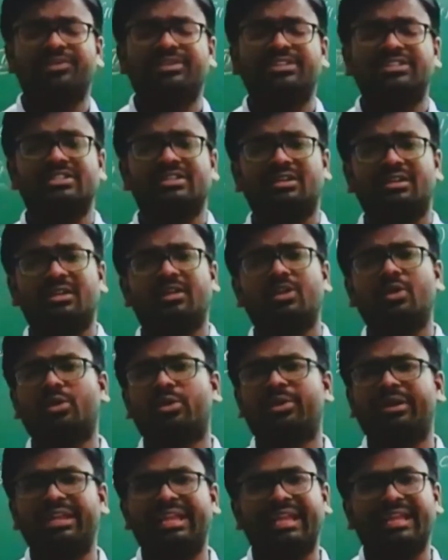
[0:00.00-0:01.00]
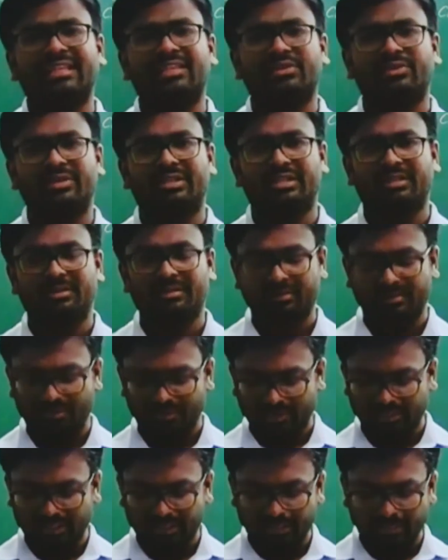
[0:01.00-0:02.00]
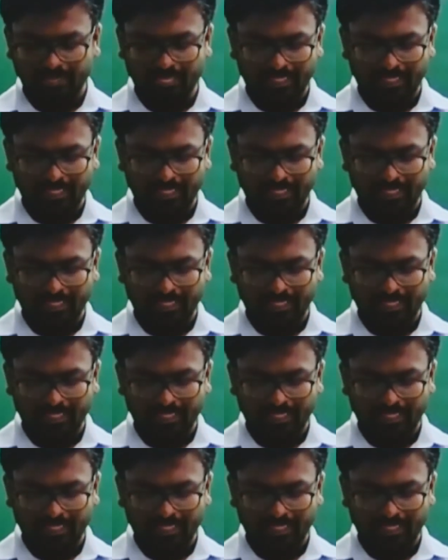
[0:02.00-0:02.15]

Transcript: its low reactivity. Okay.